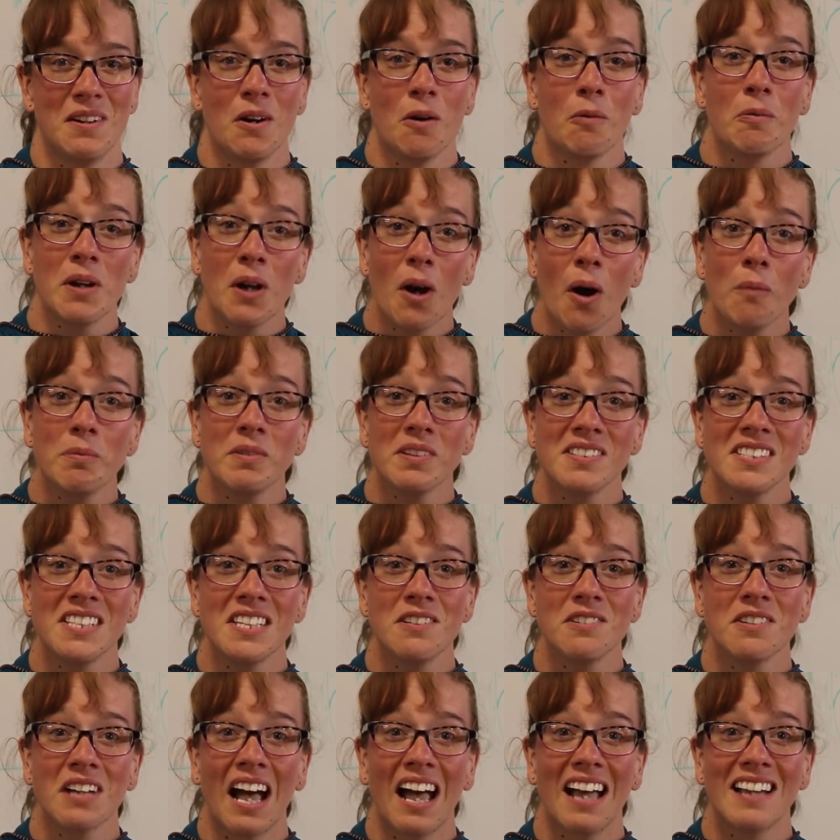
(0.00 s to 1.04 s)
We hope to see
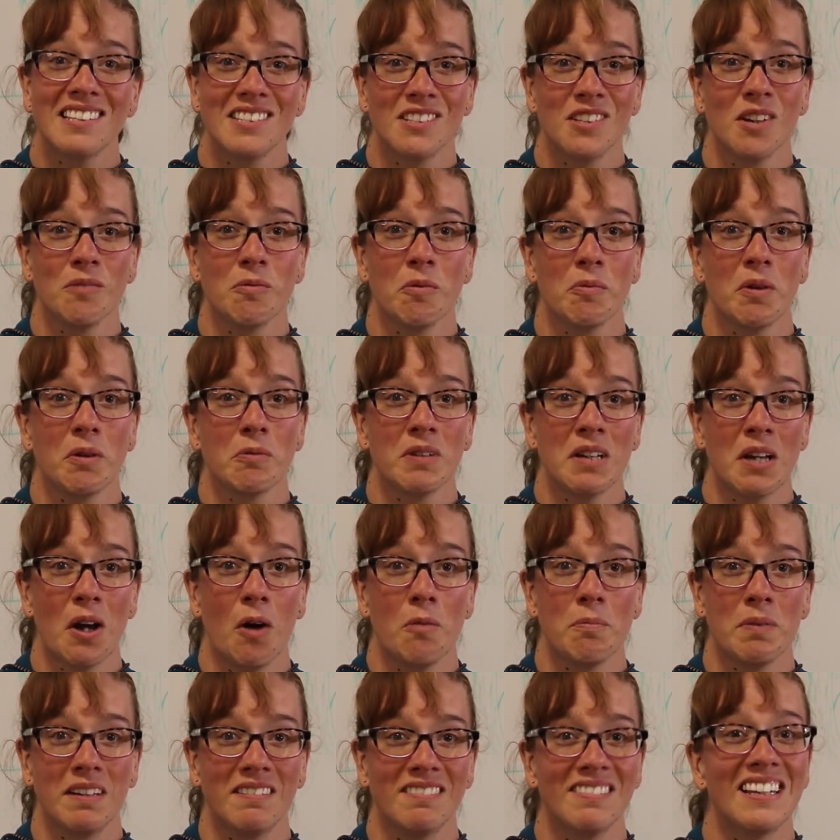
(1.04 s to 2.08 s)
you guys soon when we
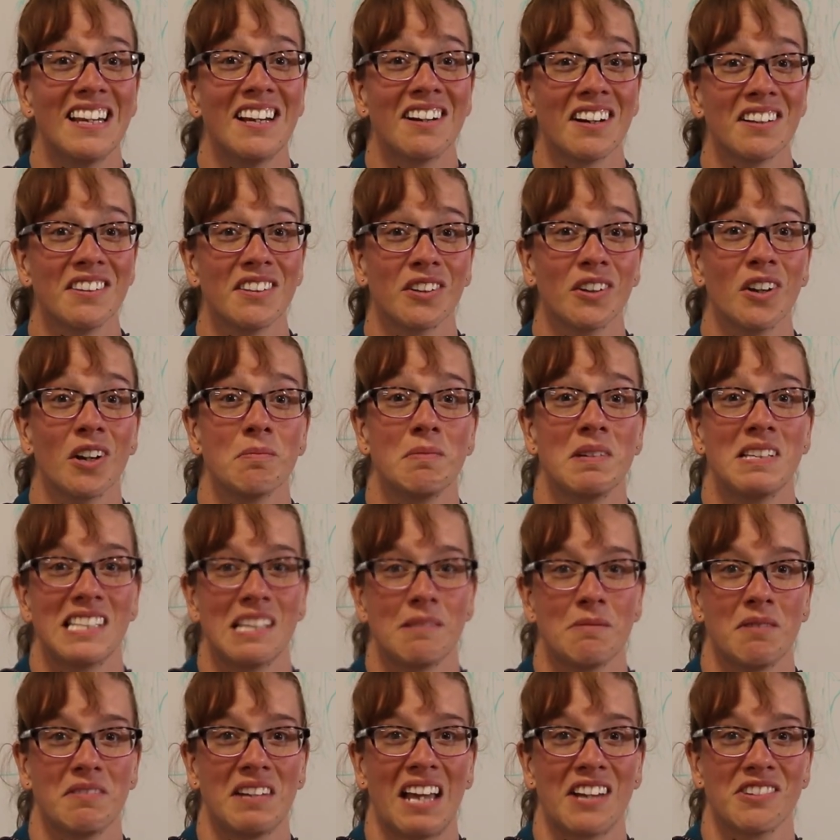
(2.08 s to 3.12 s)
reopen here at the Cook
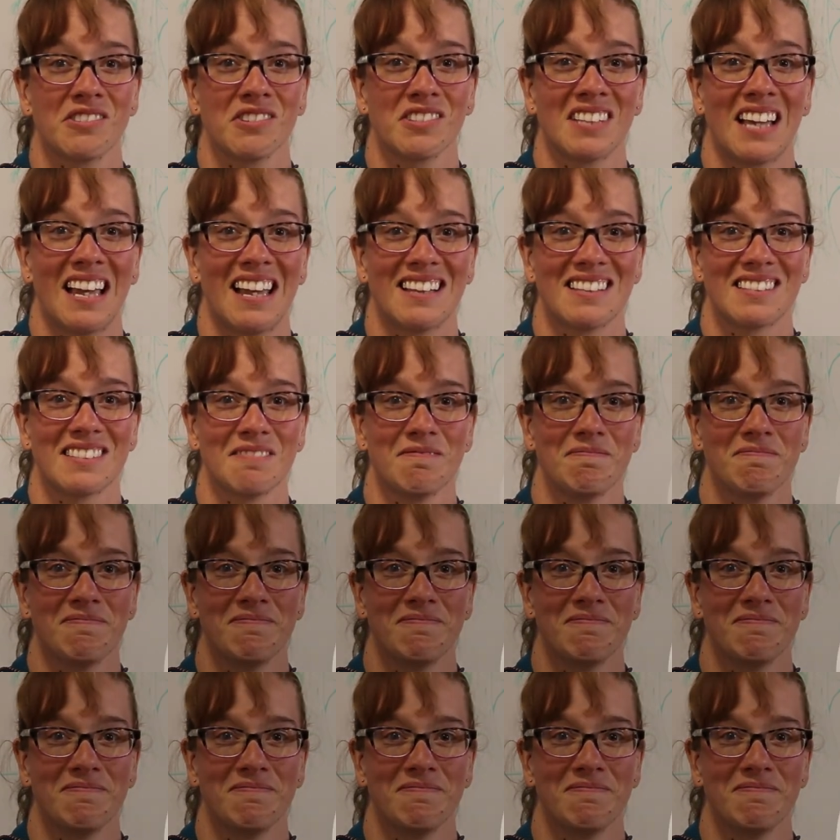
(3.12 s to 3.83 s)
Museum of Natural Science.